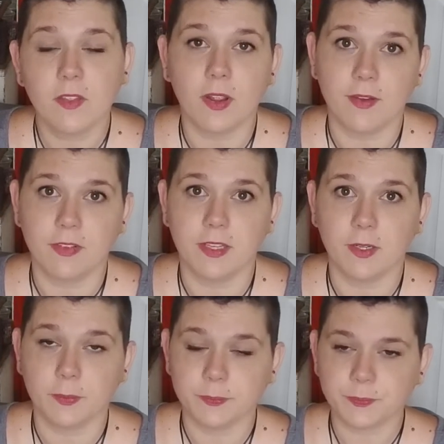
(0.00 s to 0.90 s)
other half of the
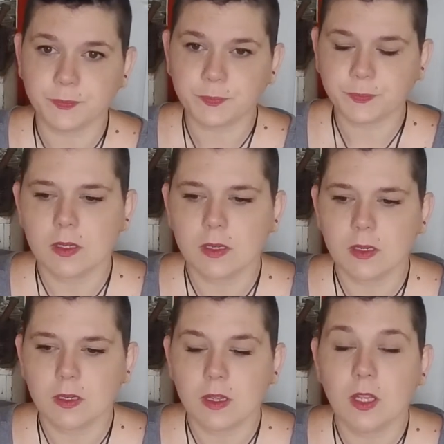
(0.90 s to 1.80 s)
year.
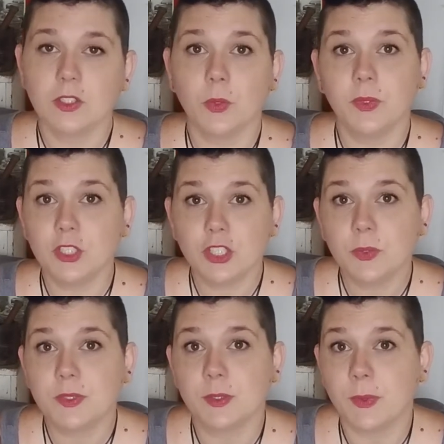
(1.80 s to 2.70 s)
So when she
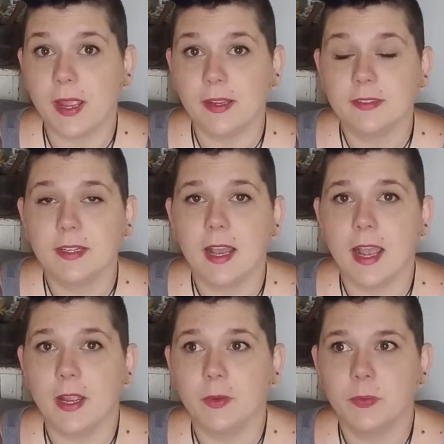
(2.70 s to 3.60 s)
was away,
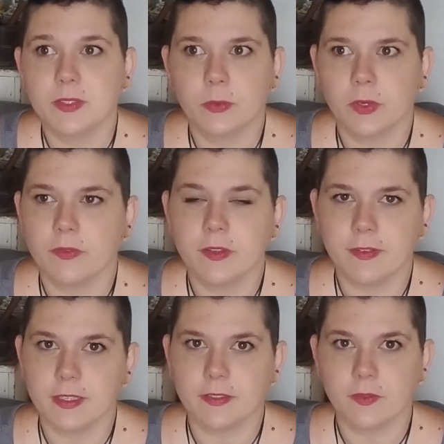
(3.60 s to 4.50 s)
I was sort of the
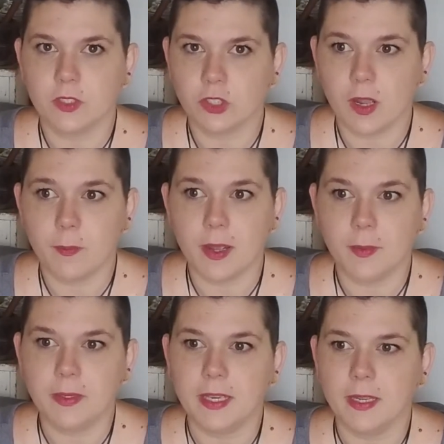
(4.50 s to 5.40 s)
face of the shop. I
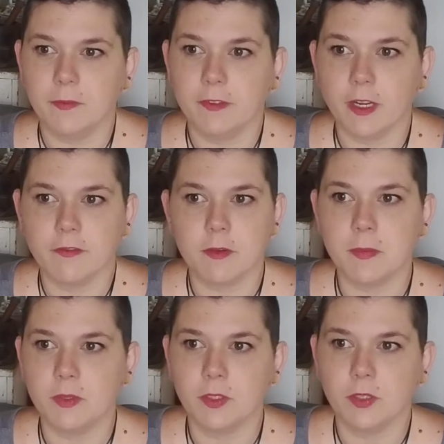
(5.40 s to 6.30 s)
became very
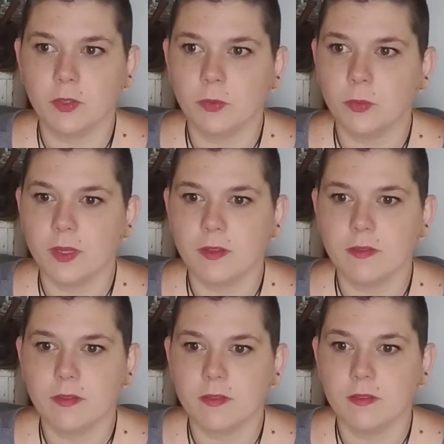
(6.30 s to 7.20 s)
familiar
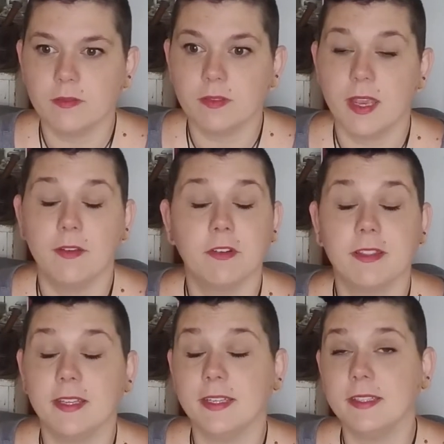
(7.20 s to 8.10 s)
with
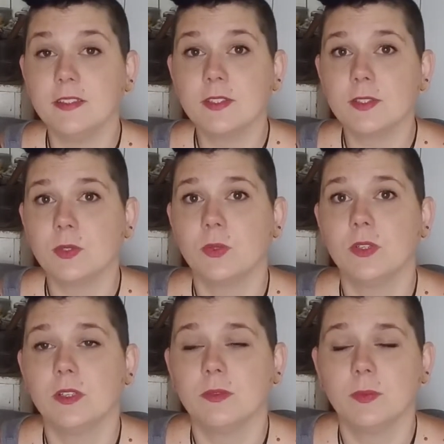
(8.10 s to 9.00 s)
everything in the
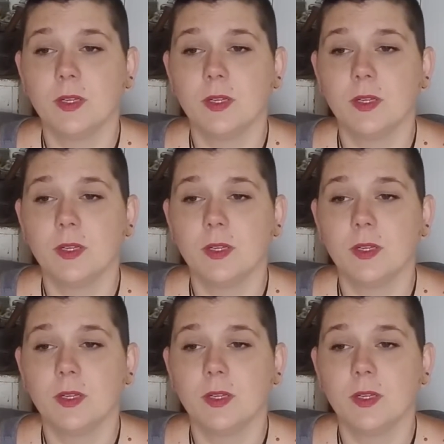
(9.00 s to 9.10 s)
store,